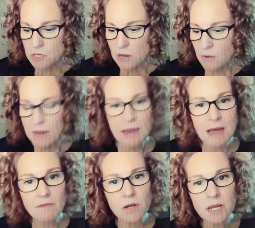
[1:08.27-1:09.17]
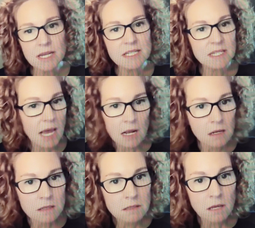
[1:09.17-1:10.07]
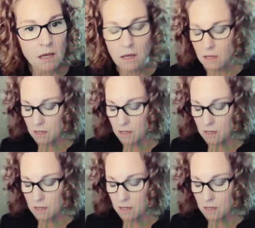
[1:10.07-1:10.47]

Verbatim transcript: shall we have a look at your skills?